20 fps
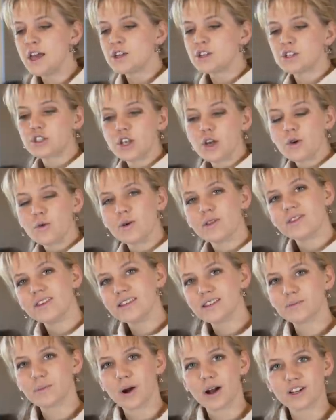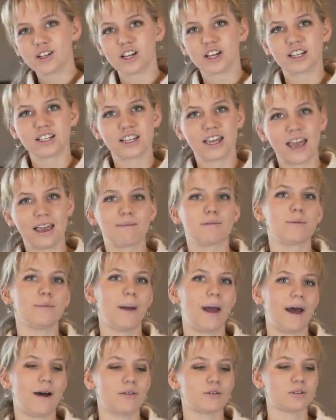So this project came
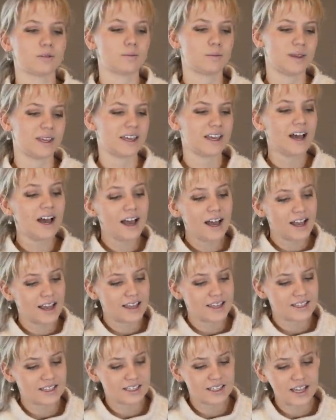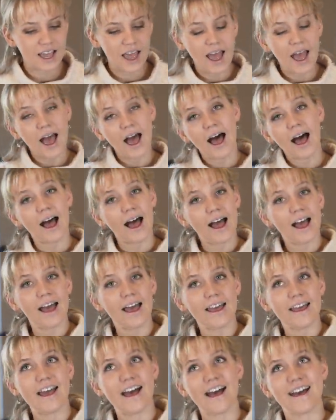about because
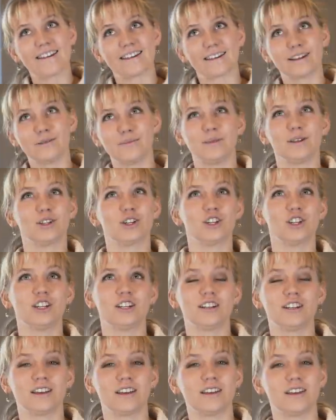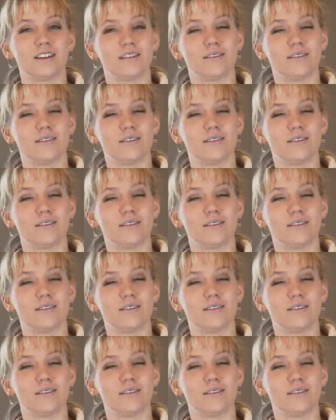I had a commission